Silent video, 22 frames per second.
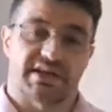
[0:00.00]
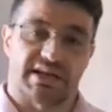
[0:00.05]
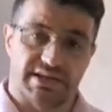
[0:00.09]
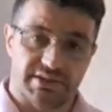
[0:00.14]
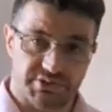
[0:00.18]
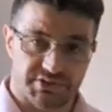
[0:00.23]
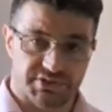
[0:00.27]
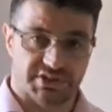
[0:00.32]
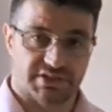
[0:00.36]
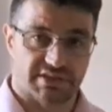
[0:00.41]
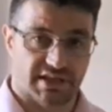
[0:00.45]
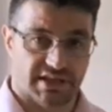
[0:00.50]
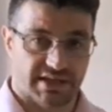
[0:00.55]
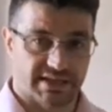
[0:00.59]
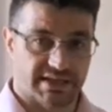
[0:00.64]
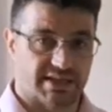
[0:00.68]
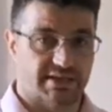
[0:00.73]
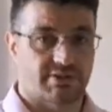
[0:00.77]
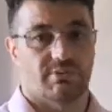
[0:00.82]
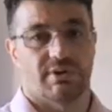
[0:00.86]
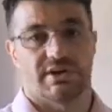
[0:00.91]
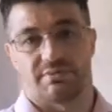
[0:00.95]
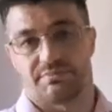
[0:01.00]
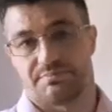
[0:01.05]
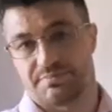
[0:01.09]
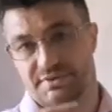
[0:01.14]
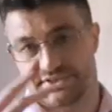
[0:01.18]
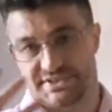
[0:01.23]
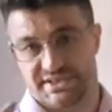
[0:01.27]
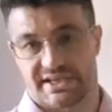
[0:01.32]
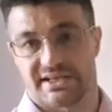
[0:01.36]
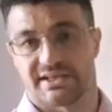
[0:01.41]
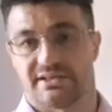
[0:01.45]
I used to like,
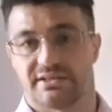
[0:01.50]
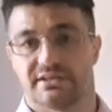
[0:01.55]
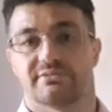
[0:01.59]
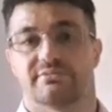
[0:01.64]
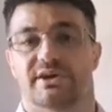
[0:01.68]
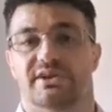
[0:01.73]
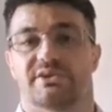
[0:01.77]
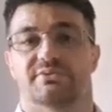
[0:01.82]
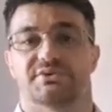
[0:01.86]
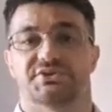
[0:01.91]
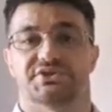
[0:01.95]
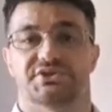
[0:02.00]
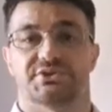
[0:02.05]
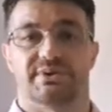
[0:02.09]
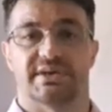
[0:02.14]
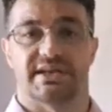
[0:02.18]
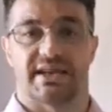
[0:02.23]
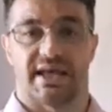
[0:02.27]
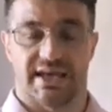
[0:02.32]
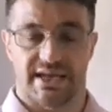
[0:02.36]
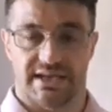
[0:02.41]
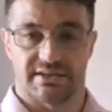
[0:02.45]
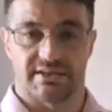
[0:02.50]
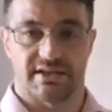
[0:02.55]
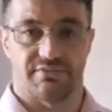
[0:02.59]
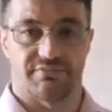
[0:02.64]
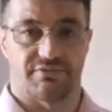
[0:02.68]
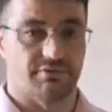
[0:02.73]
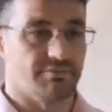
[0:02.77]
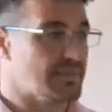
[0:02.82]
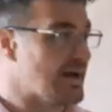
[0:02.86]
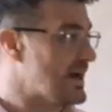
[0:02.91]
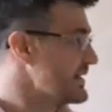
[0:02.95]
particularly when I was doing
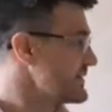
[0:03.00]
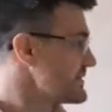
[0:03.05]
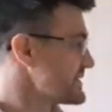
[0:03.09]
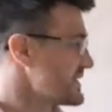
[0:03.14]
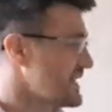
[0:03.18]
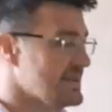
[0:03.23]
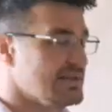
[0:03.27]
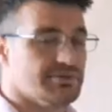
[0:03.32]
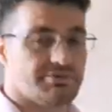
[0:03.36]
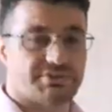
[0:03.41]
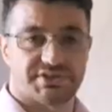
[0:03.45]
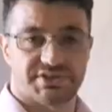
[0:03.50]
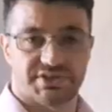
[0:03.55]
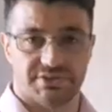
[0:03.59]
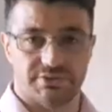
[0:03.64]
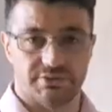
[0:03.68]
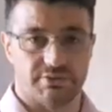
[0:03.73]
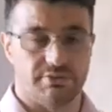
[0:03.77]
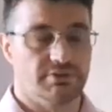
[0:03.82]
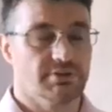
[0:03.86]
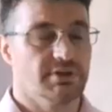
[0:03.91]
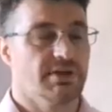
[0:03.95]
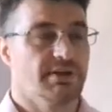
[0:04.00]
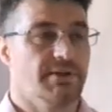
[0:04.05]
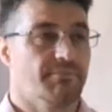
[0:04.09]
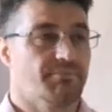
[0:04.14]
A-level maths, I used to